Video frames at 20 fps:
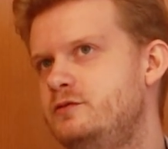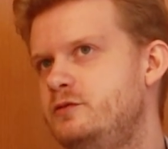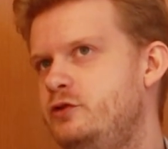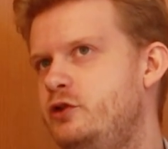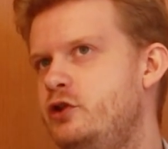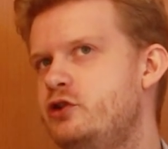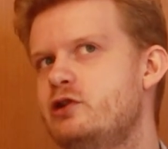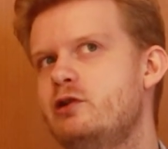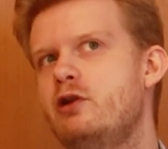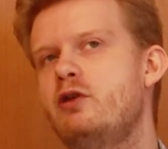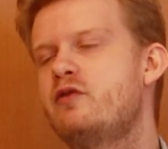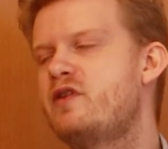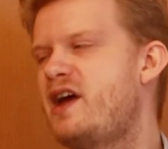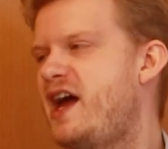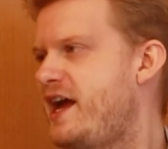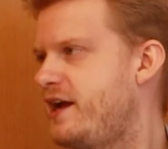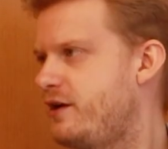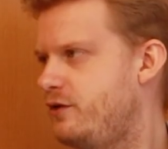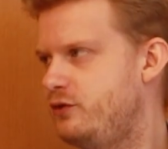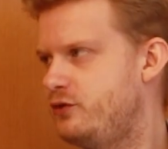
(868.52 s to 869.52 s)
there's a lot of
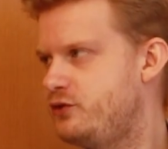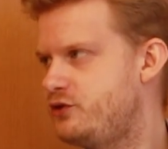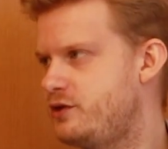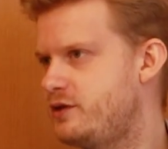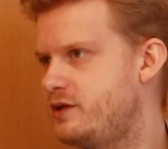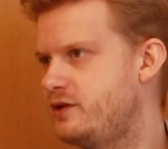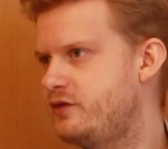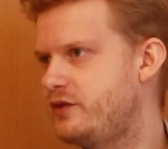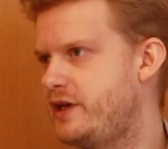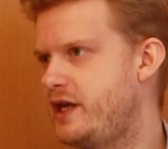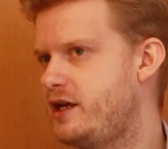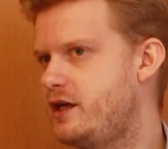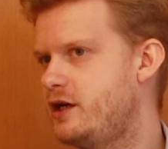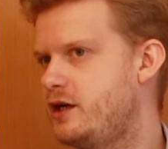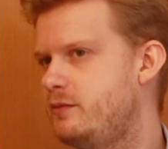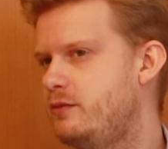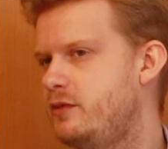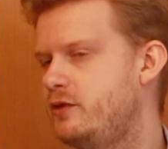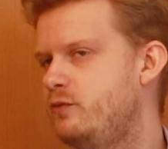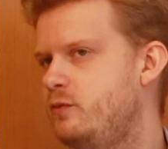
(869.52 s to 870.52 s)
angles you can take
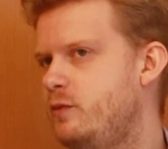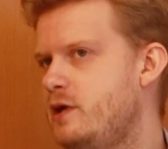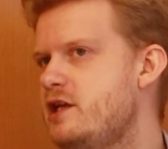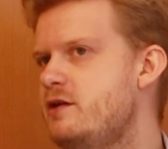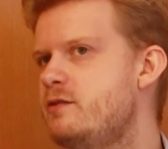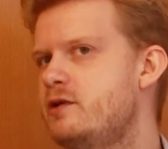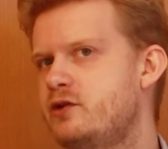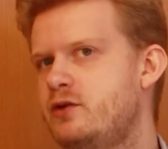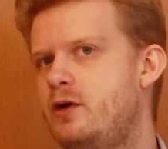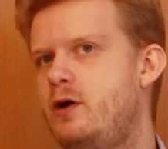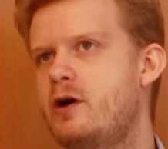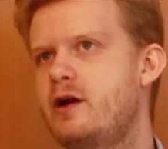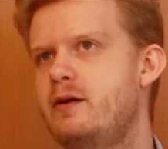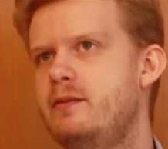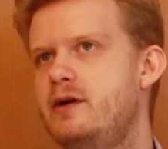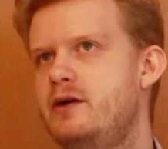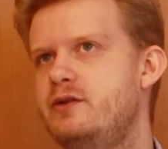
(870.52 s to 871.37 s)
here. But when you were talking